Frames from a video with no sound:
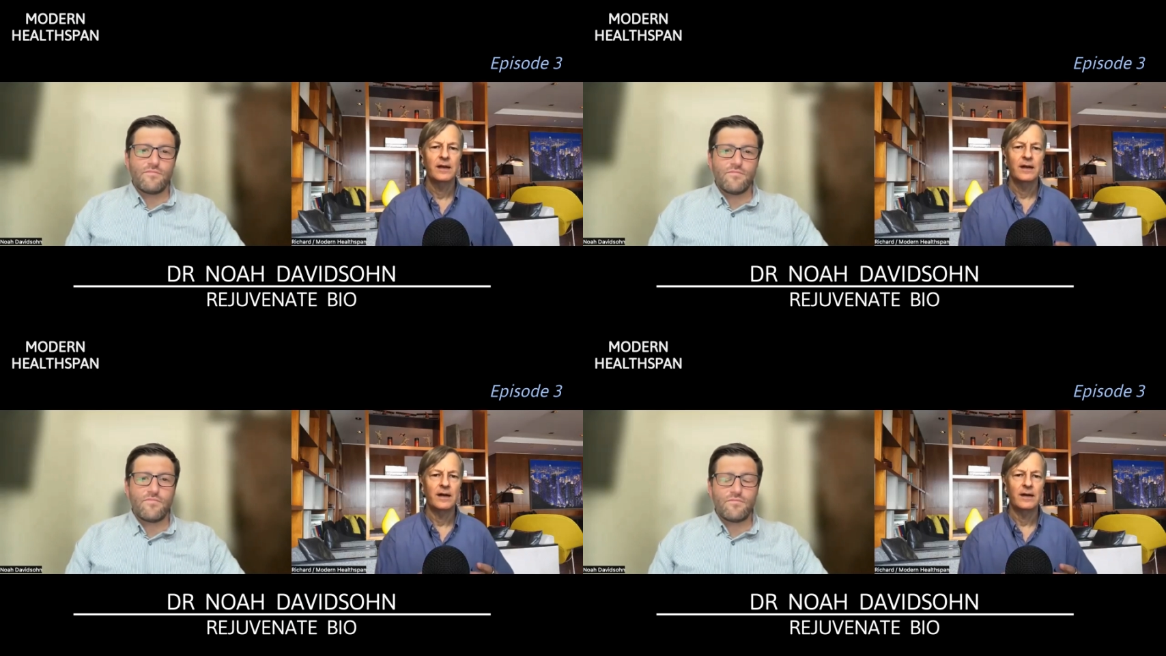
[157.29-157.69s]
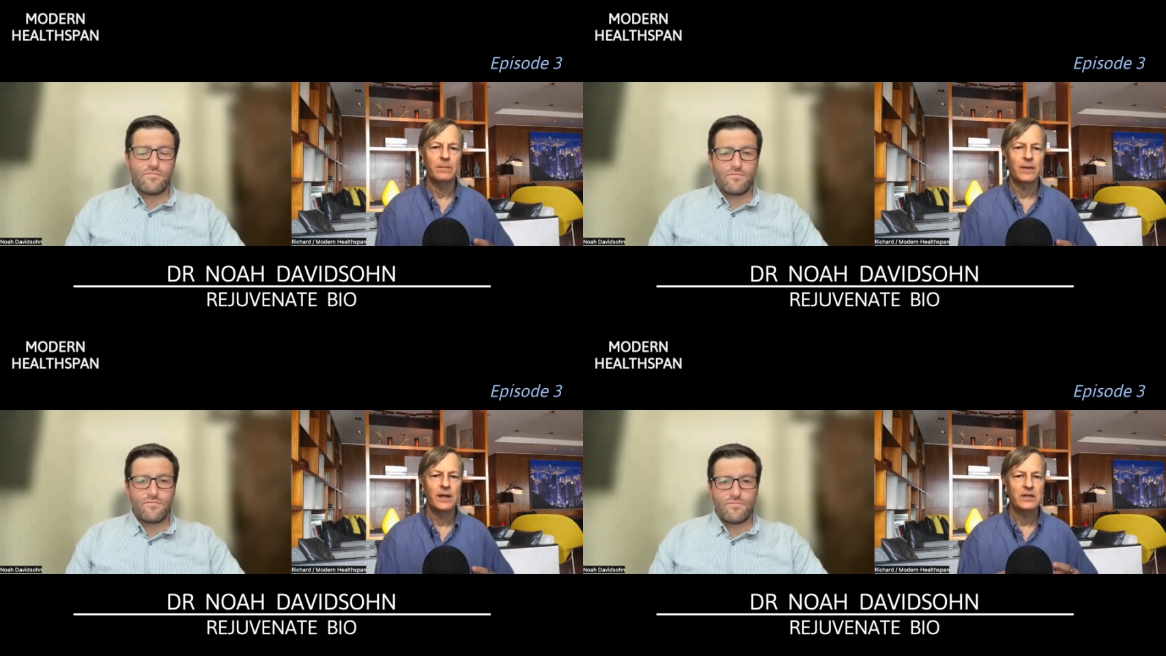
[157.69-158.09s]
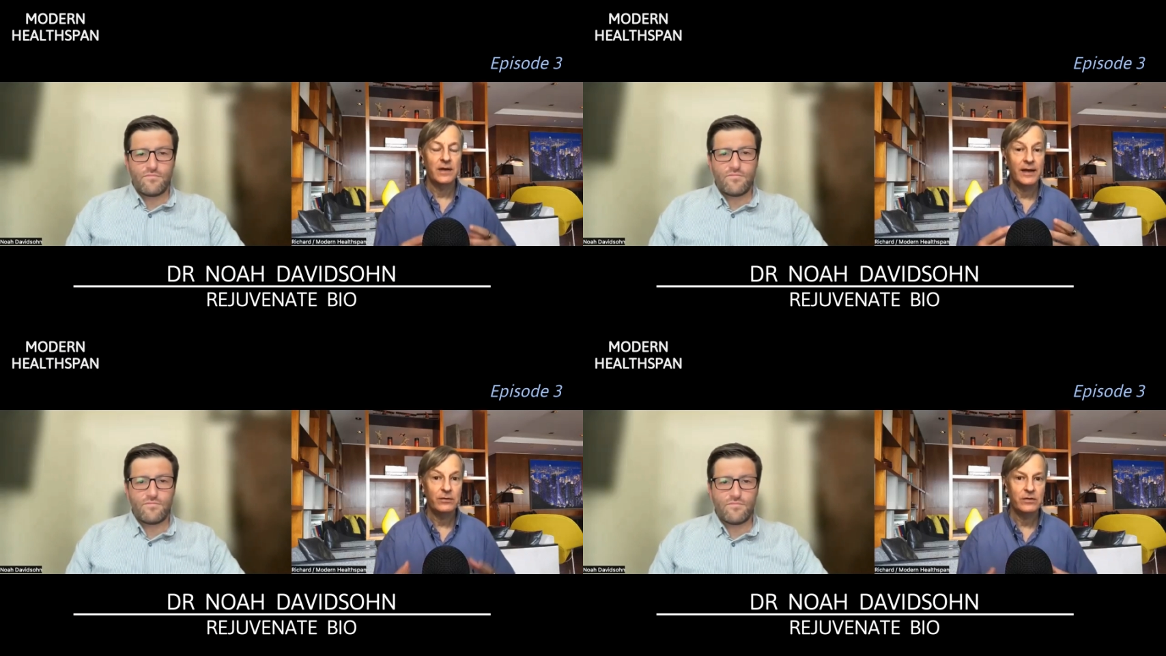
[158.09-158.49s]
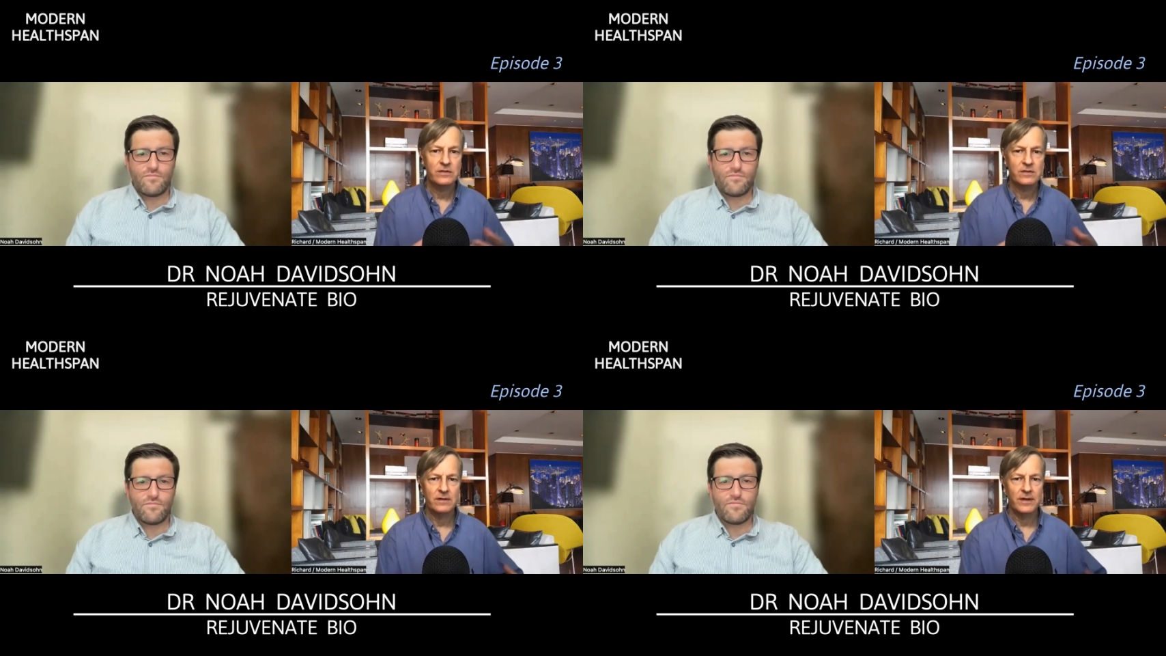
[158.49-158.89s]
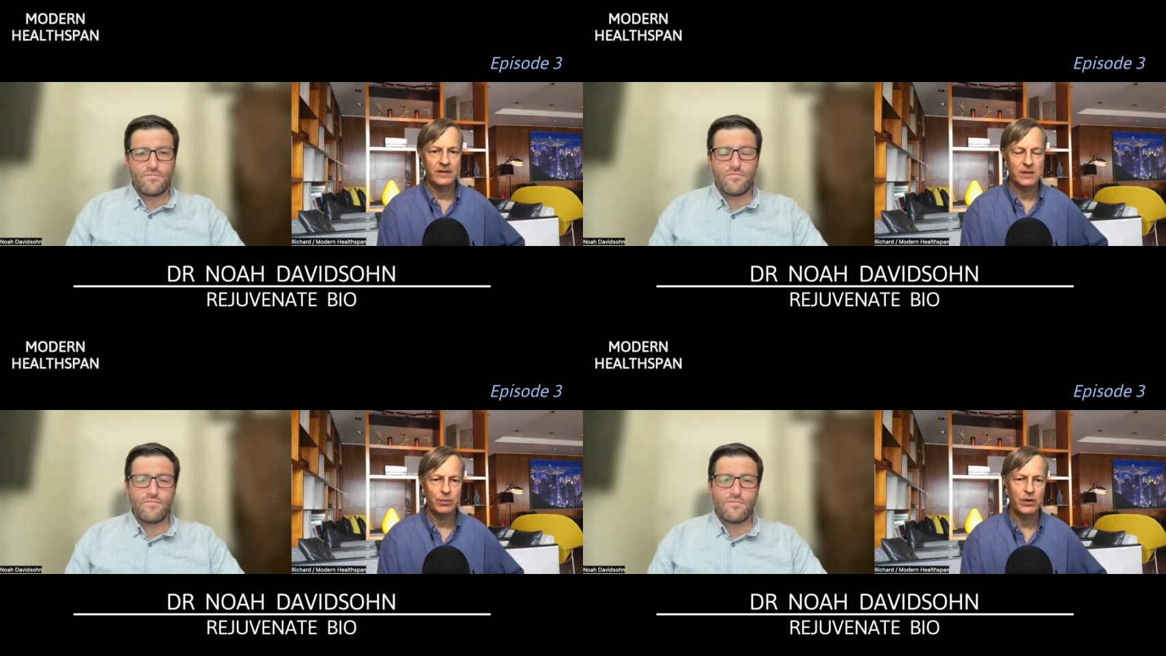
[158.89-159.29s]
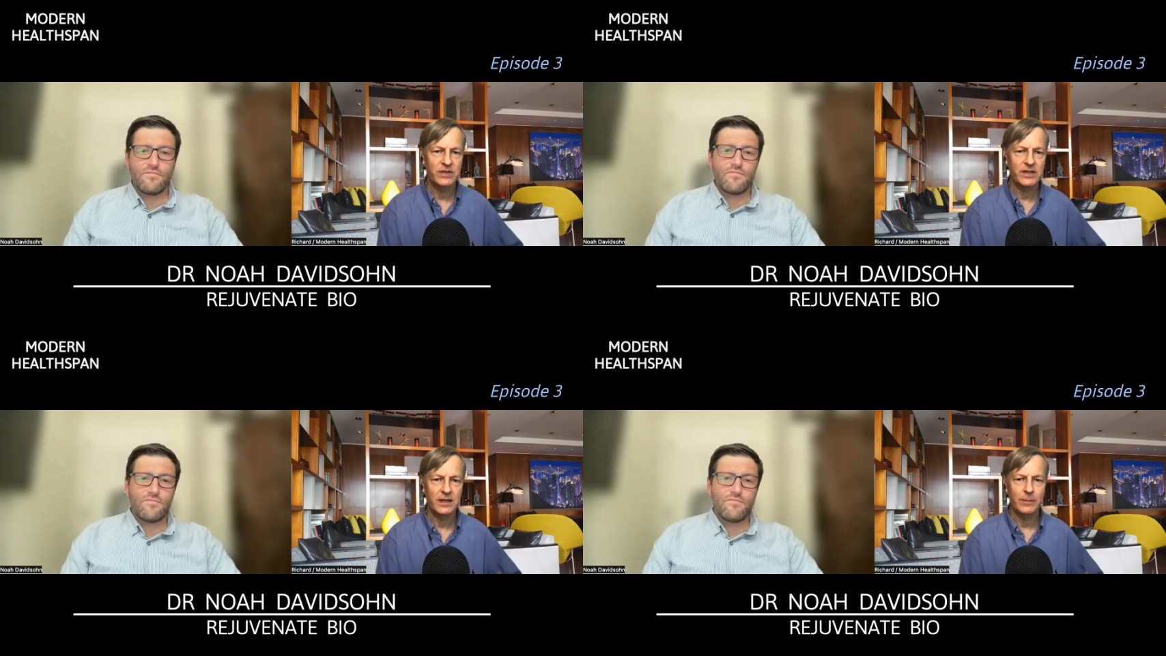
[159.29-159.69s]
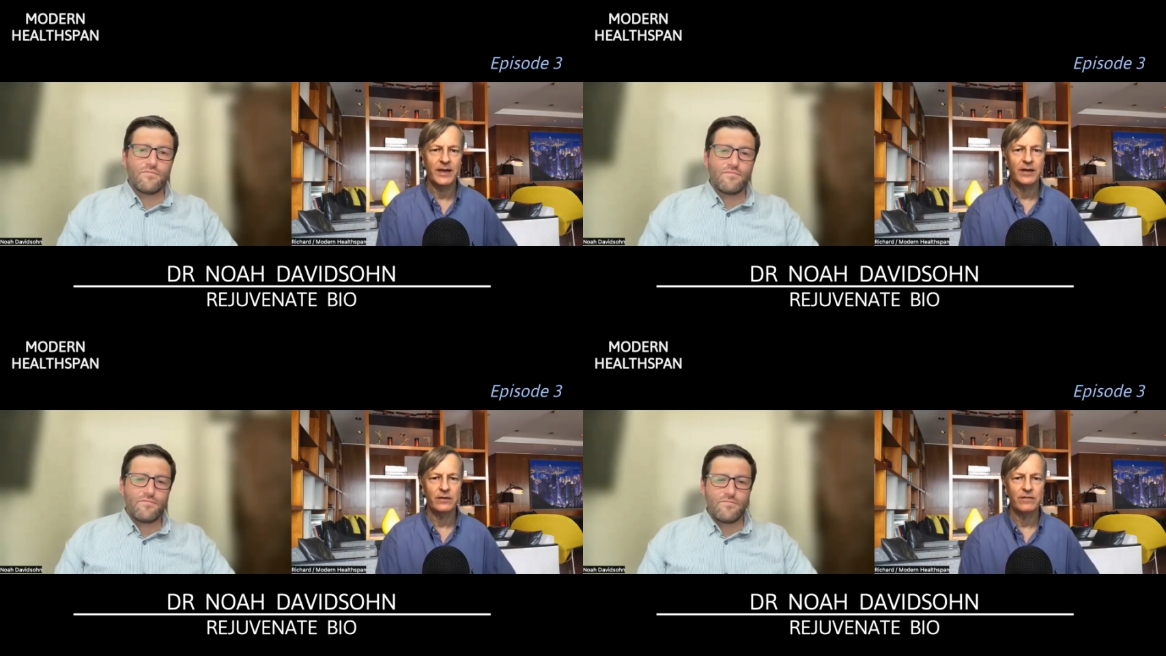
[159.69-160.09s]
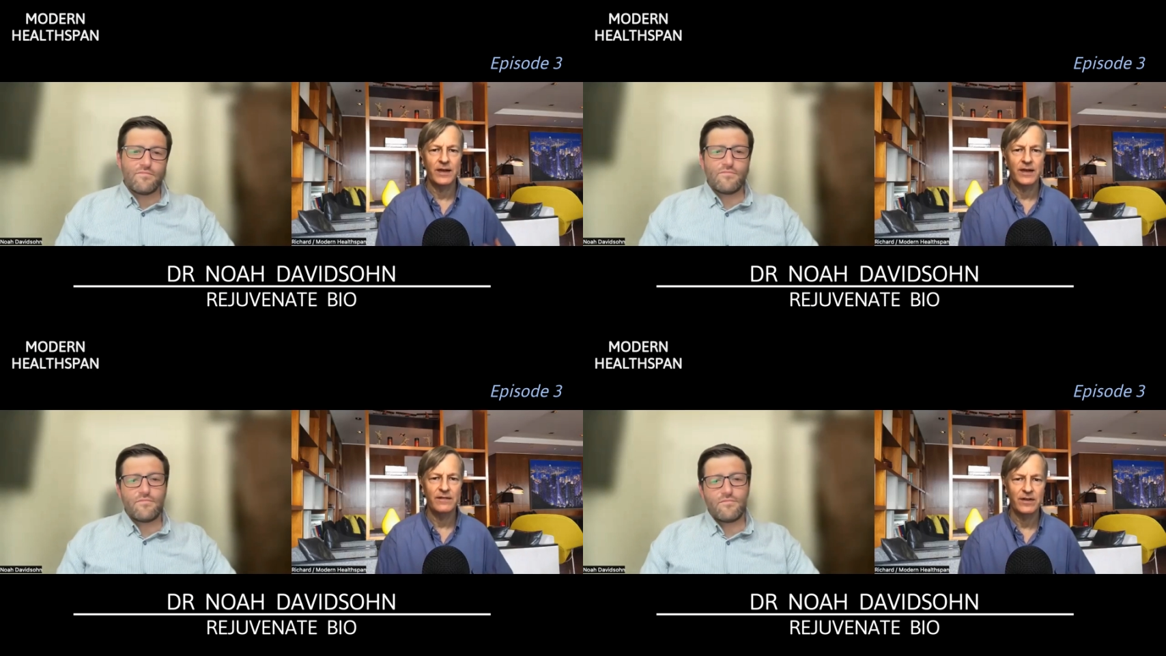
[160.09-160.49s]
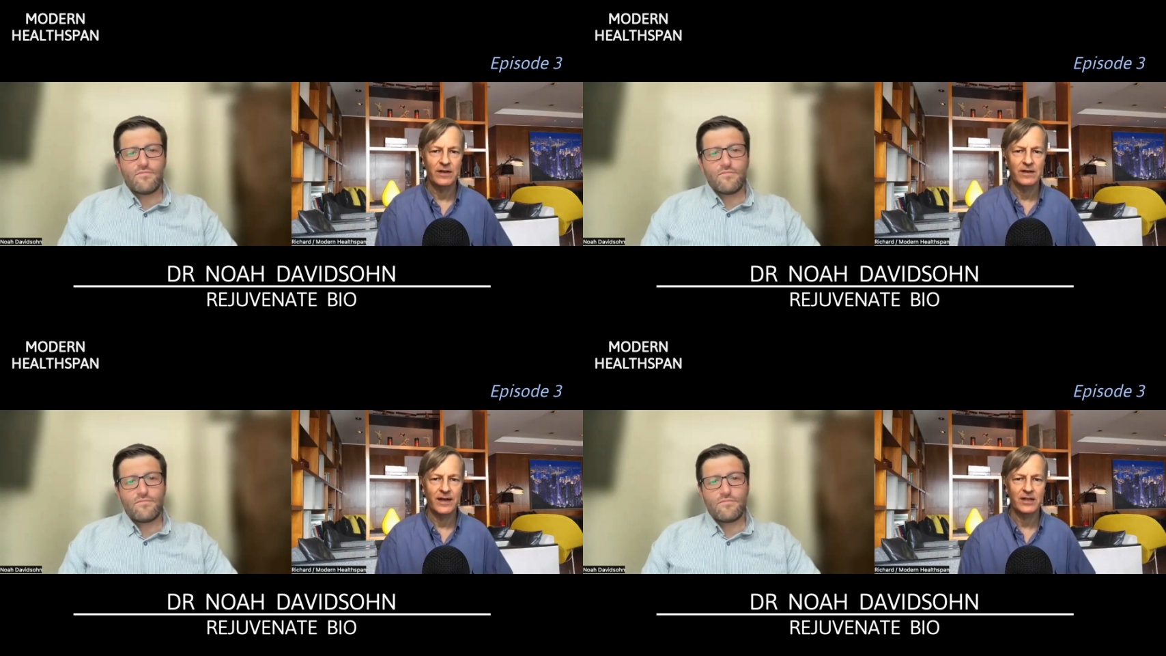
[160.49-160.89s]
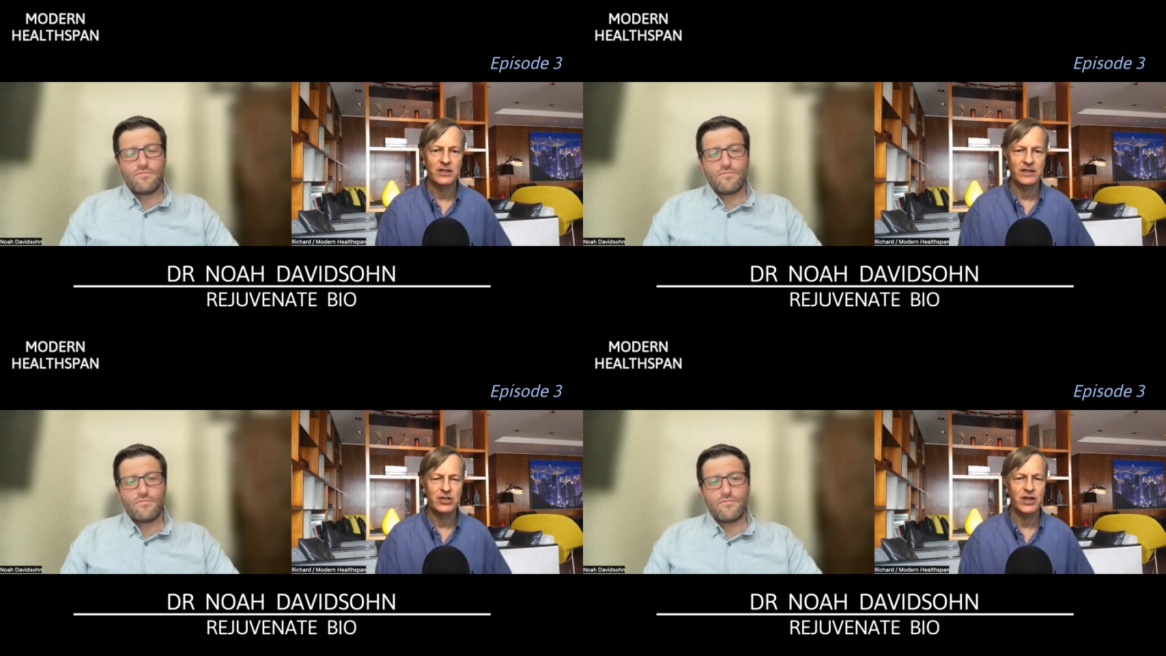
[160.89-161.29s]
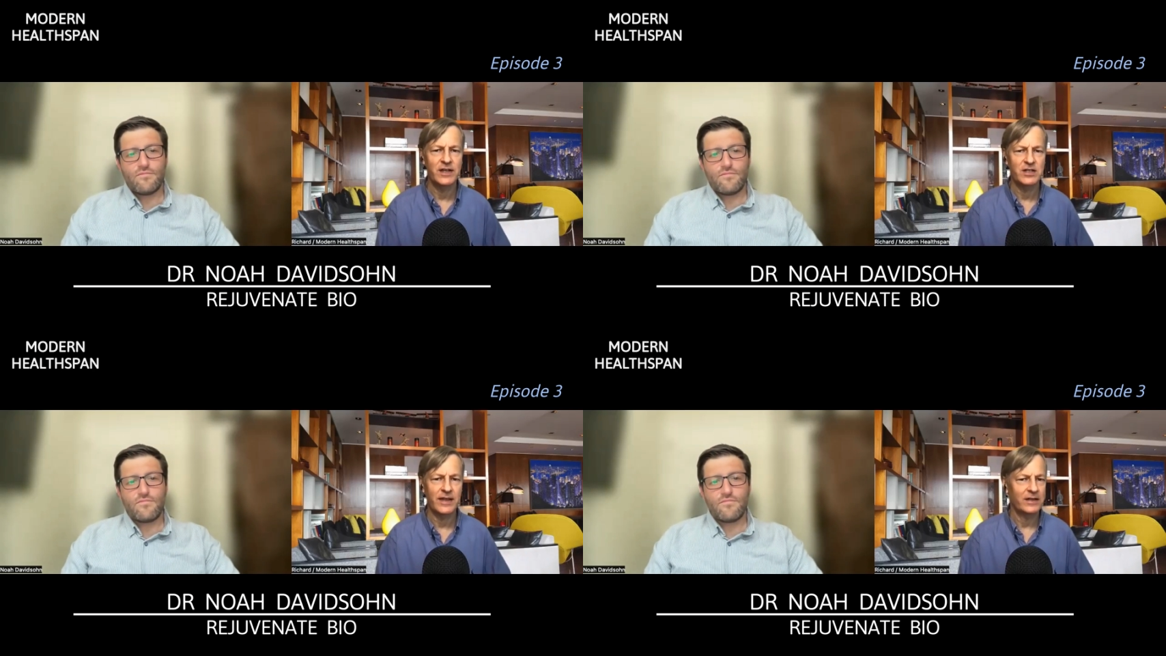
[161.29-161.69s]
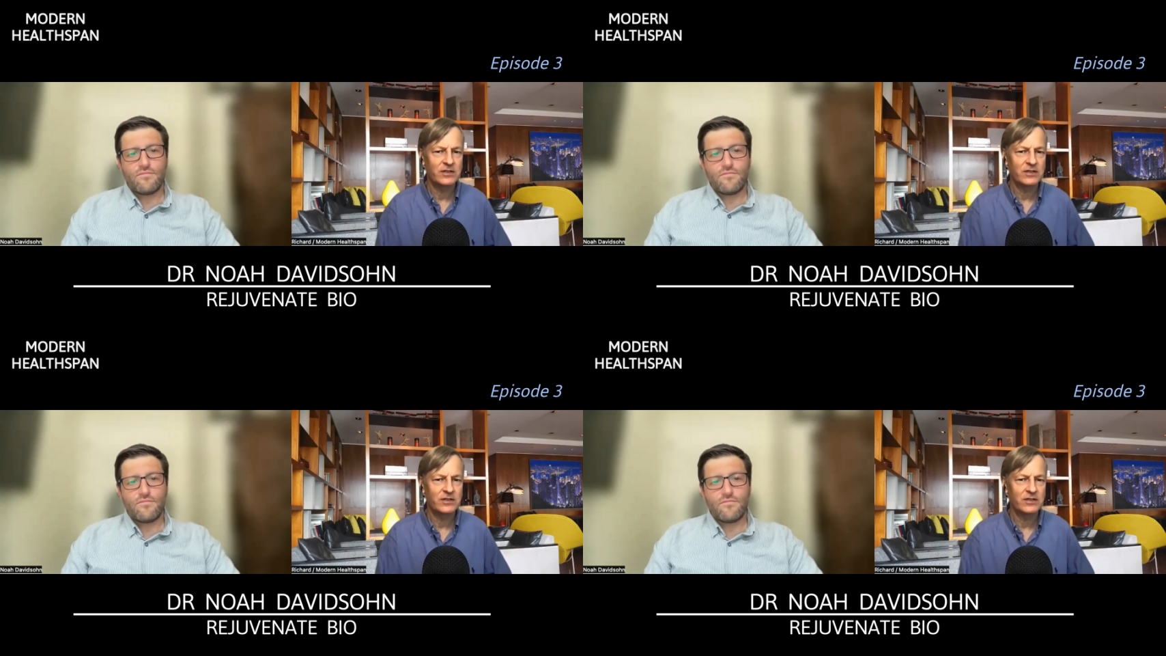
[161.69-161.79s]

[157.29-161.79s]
Speaker 1: um, so how does like this protein coming out of the liver actually change that?